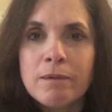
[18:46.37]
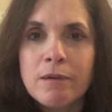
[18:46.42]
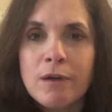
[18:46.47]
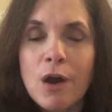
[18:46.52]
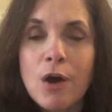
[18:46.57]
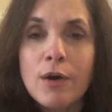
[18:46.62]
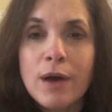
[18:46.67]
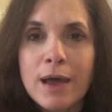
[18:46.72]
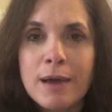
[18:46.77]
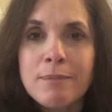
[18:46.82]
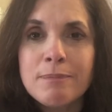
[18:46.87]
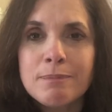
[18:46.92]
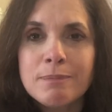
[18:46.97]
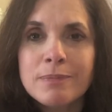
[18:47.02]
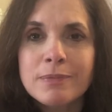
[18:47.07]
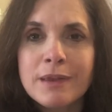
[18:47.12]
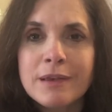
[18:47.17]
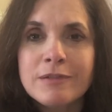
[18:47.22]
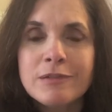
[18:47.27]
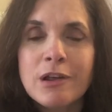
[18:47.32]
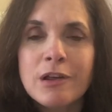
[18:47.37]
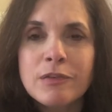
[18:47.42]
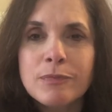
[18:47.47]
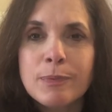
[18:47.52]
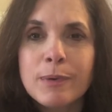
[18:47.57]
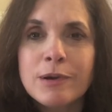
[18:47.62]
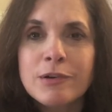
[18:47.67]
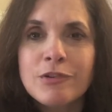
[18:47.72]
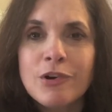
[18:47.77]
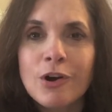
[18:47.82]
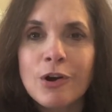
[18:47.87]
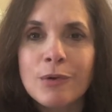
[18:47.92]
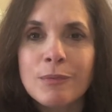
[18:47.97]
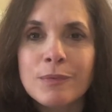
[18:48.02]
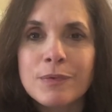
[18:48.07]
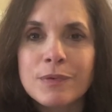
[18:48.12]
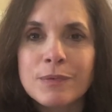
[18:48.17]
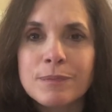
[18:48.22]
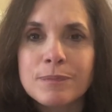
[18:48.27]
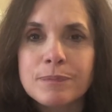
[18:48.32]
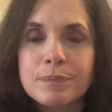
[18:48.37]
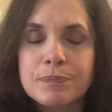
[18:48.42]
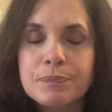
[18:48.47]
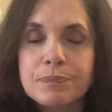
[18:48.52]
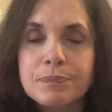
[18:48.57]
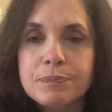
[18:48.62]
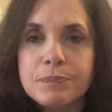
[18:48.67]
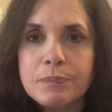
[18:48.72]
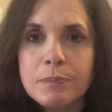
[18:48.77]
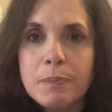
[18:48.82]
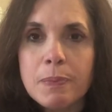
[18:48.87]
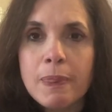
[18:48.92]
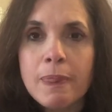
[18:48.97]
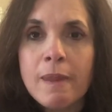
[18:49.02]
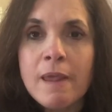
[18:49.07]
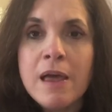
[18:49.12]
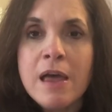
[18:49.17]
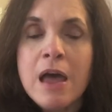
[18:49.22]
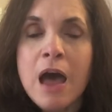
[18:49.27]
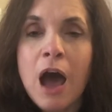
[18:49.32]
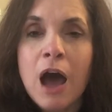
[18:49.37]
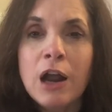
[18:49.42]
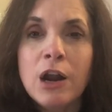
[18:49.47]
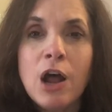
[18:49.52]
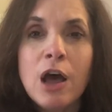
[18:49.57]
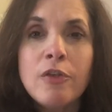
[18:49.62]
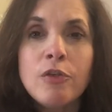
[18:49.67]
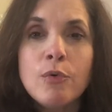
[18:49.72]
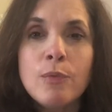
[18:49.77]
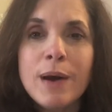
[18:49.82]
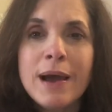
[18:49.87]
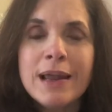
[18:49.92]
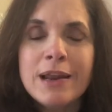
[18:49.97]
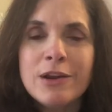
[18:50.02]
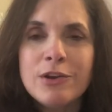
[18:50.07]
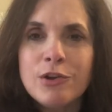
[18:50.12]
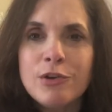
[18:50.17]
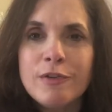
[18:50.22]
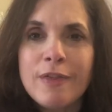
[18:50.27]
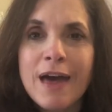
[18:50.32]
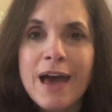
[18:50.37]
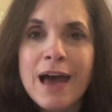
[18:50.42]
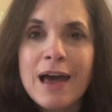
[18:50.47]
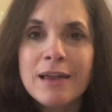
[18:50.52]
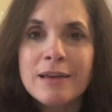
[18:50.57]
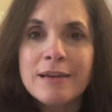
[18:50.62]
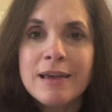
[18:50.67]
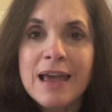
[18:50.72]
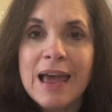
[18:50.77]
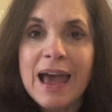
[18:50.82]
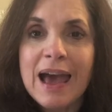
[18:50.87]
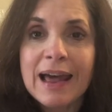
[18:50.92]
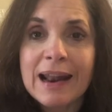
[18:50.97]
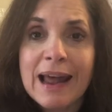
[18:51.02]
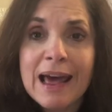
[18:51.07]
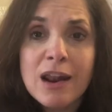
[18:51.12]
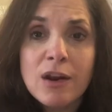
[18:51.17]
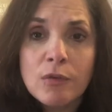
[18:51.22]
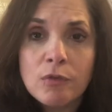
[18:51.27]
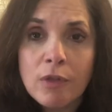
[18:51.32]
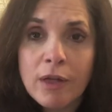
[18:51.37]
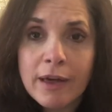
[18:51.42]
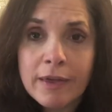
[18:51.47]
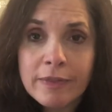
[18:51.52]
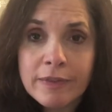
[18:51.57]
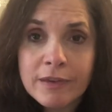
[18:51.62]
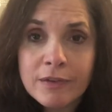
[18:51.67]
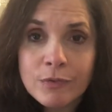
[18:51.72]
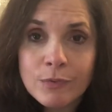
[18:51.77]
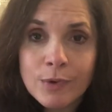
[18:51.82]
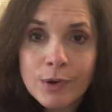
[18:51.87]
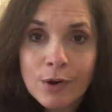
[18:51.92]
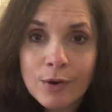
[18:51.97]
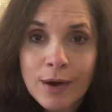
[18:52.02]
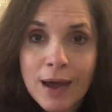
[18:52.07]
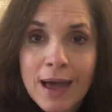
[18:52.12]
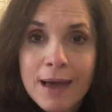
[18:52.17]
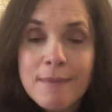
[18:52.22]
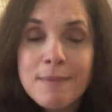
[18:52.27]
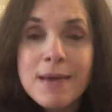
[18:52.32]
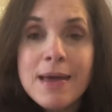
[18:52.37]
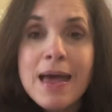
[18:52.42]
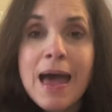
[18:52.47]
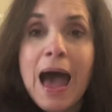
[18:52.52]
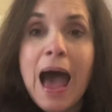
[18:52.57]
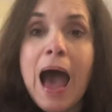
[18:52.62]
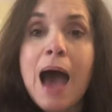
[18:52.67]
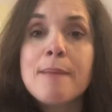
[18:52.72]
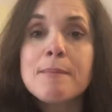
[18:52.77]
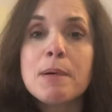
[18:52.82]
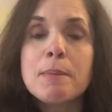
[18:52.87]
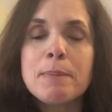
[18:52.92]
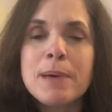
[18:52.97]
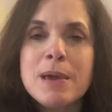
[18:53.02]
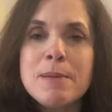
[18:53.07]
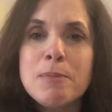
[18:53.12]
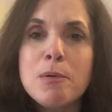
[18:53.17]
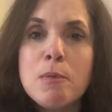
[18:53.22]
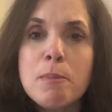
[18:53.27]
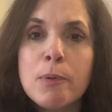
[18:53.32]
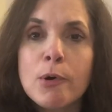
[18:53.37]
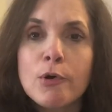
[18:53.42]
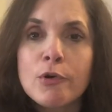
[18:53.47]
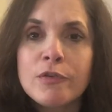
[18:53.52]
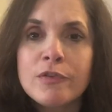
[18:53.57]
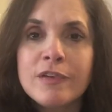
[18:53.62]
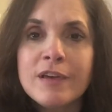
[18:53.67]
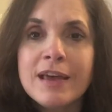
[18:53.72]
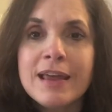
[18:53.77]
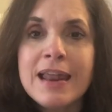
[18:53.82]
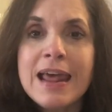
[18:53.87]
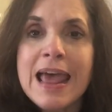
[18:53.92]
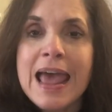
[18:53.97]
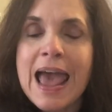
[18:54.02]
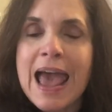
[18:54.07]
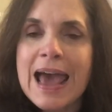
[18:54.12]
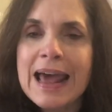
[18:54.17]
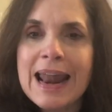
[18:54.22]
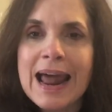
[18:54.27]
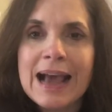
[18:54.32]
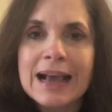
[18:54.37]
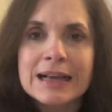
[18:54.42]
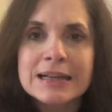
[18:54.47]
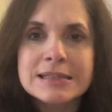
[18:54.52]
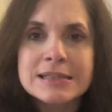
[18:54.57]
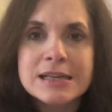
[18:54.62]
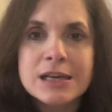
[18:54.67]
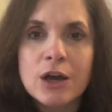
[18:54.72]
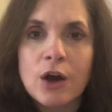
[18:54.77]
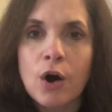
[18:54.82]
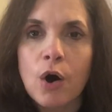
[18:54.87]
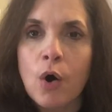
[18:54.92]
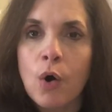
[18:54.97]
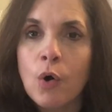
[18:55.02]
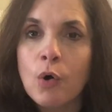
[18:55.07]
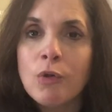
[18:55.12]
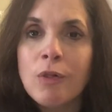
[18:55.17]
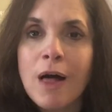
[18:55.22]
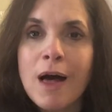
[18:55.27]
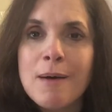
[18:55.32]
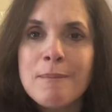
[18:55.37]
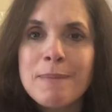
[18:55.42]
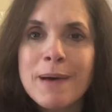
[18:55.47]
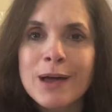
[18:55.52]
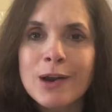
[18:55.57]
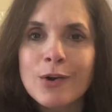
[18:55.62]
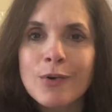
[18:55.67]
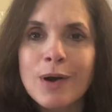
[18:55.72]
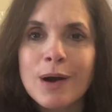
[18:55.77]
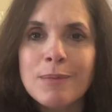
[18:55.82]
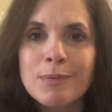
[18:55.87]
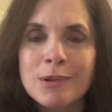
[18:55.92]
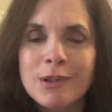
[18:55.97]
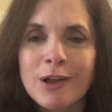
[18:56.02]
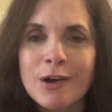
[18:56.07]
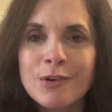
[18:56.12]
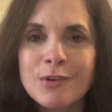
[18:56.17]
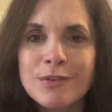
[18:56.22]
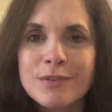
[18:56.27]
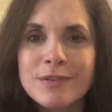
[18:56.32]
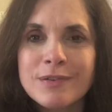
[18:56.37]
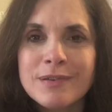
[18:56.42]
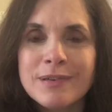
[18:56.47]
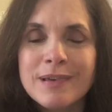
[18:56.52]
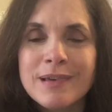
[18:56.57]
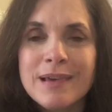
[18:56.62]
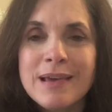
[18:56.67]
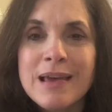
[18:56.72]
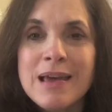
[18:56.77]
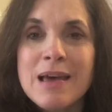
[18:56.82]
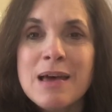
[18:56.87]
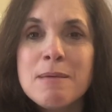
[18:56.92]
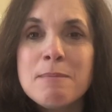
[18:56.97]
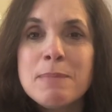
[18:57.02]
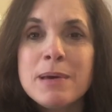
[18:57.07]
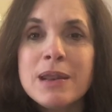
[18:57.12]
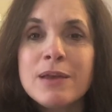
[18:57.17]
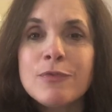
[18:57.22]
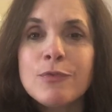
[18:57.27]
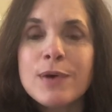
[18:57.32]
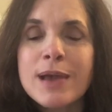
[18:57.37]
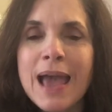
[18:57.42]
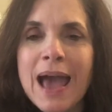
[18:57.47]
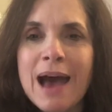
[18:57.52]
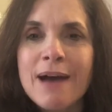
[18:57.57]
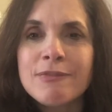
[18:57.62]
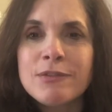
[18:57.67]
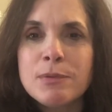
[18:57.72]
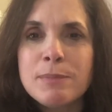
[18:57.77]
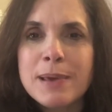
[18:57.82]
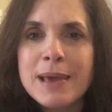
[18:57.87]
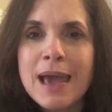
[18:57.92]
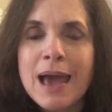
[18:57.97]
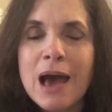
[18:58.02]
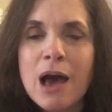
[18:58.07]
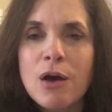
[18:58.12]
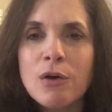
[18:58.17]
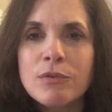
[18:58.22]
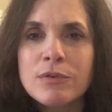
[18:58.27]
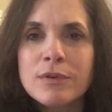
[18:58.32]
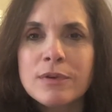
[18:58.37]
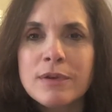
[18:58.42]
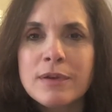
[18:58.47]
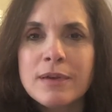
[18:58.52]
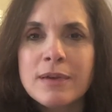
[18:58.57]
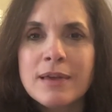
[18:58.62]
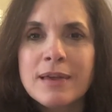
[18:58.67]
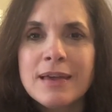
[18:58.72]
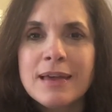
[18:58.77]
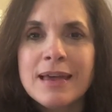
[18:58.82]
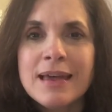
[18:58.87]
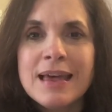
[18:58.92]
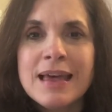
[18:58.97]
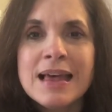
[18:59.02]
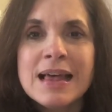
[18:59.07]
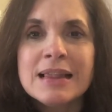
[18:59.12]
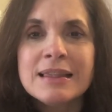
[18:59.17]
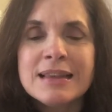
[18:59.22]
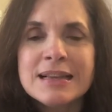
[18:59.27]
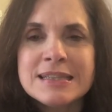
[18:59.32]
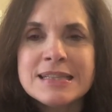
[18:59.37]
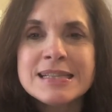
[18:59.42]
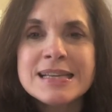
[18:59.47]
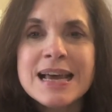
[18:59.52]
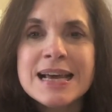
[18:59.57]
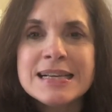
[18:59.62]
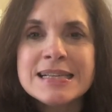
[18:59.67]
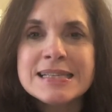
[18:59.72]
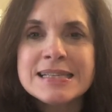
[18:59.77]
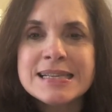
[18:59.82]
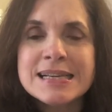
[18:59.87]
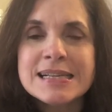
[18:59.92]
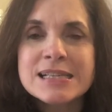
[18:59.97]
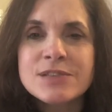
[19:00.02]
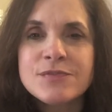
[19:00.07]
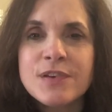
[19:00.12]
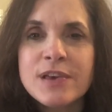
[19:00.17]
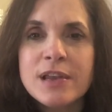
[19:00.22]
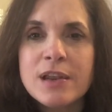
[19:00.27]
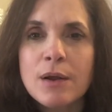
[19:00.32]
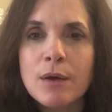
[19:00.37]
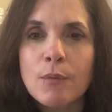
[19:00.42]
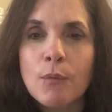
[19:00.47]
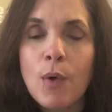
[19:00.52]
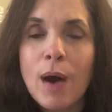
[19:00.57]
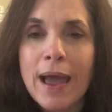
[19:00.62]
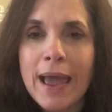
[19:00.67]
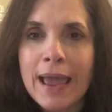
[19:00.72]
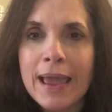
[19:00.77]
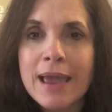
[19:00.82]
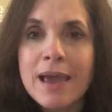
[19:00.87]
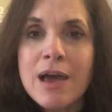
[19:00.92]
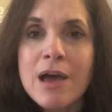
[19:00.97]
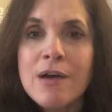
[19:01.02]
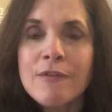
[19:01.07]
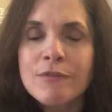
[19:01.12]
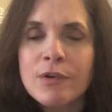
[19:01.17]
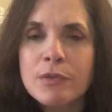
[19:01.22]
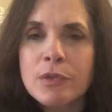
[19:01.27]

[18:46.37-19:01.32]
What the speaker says: Okay, let's not spread germs. Another way to do that, and I don't like this one, okay? I'm a people person and I can see a whole lot better up close. But if we have to be out, let's stay 6 feet away from